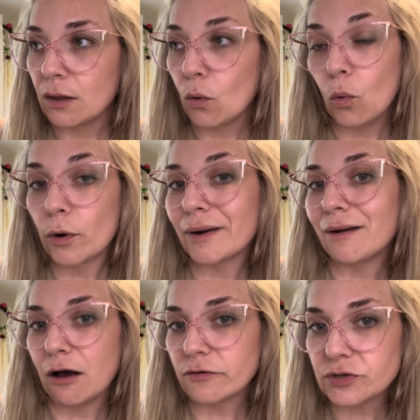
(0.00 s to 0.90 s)
or an
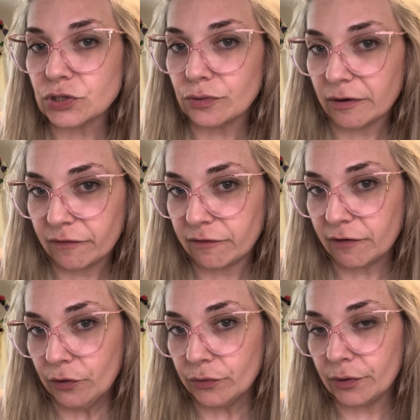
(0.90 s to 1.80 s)
offshoot of the
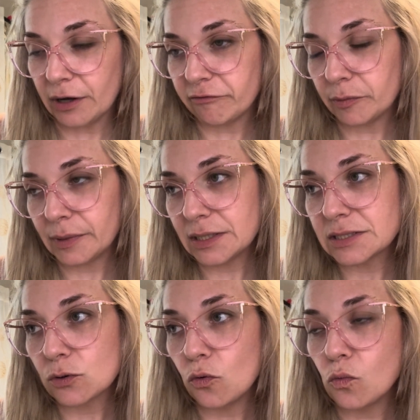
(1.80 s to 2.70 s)
federal
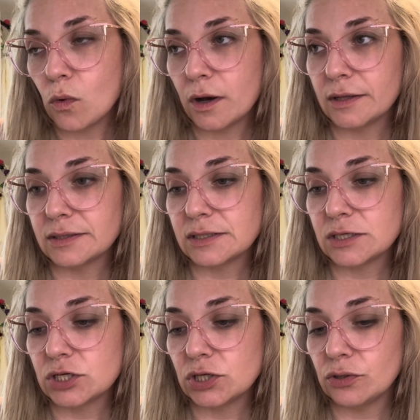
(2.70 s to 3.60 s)
government, wants
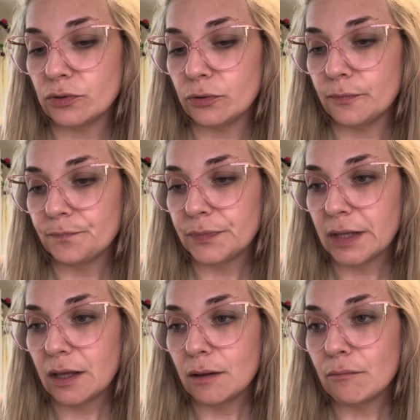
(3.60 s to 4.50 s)
to
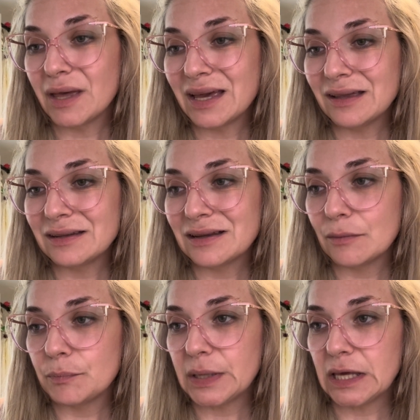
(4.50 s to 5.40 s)
make it
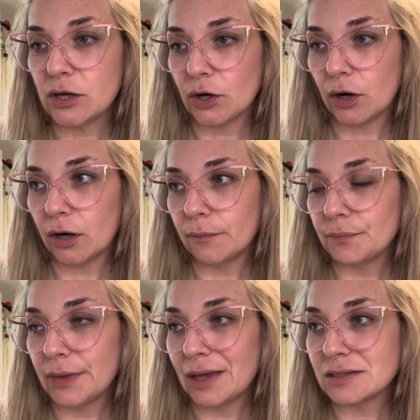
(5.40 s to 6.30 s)
appear
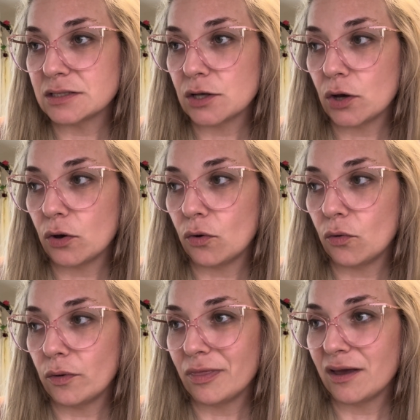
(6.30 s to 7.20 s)
as
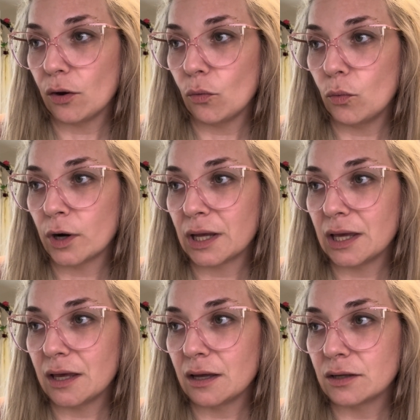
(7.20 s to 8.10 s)
though they're
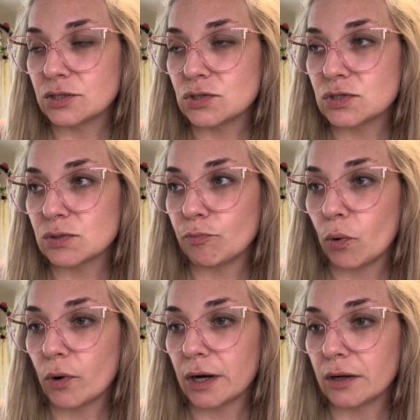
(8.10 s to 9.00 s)
working to
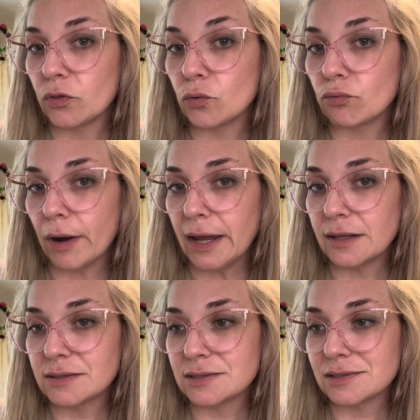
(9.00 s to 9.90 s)
support the
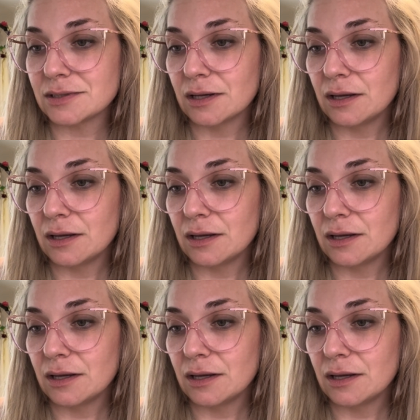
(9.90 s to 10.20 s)
rights